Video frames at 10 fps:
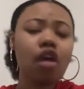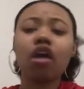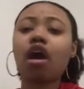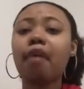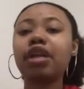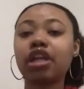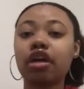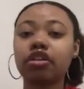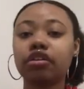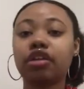Comment
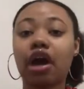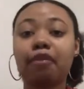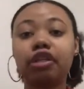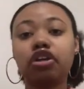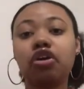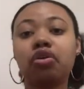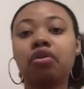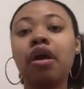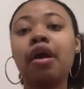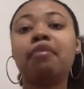down below.
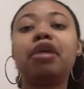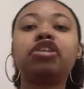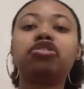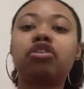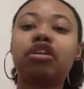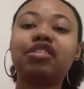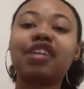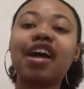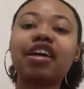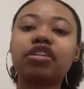Make sure to
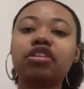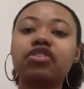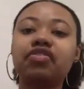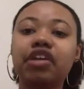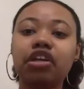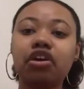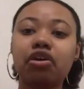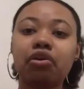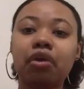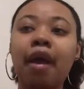like this
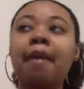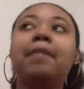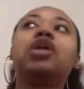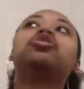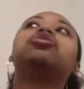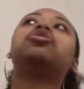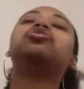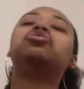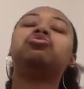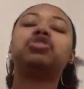video. Make sure
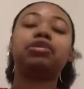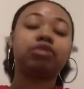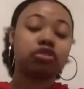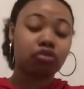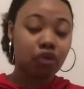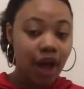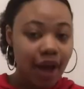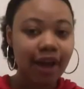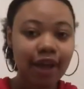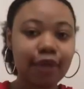to
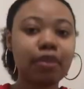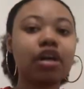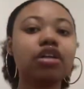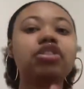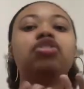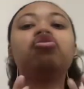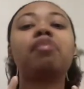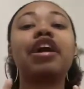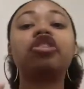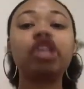subscribe to
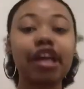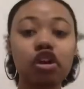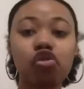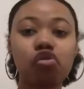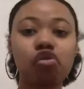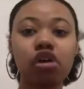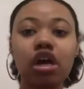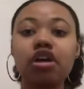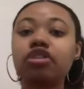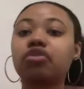my channel
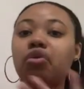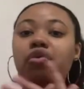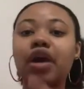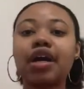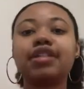so you guys